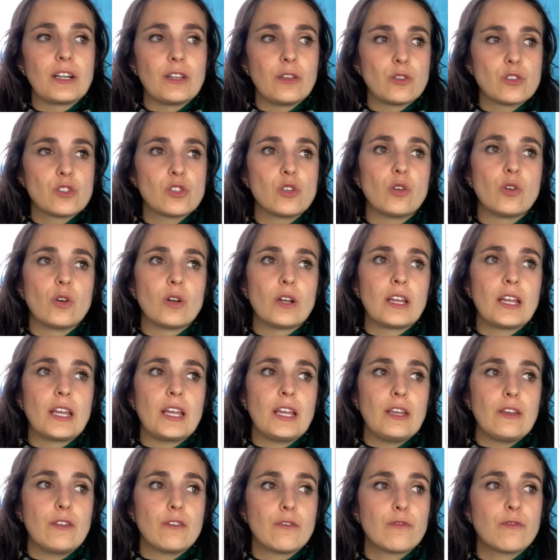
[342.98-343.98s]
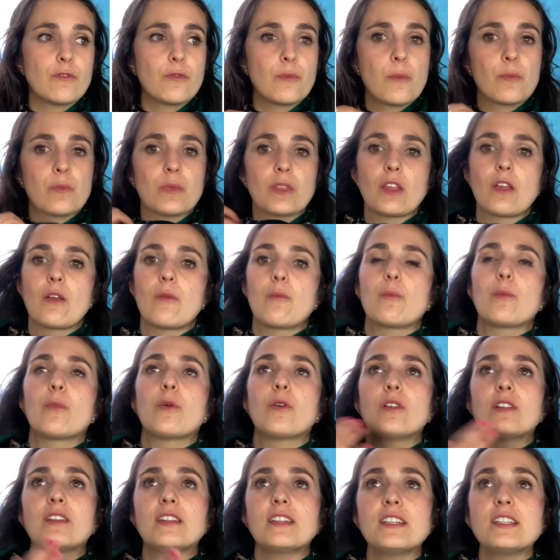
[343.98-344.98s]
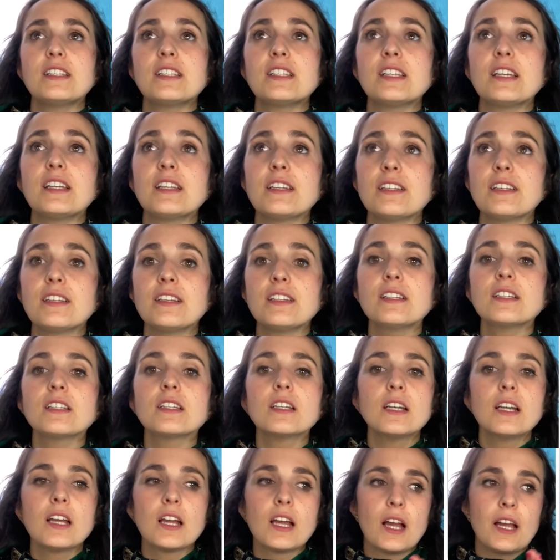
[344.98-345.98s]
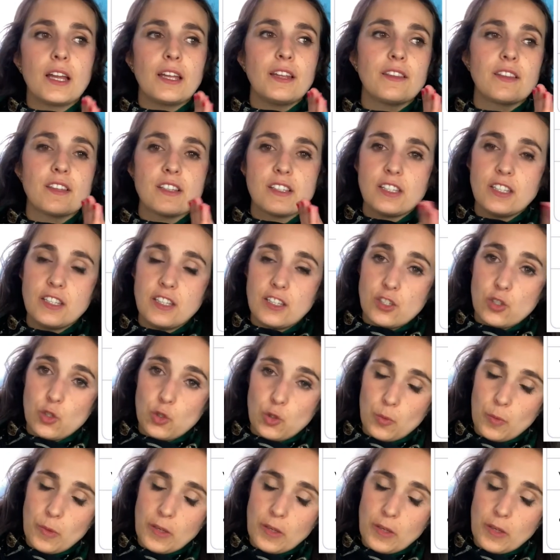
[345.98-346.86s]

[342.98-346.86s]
So if voltage changes, intensity should be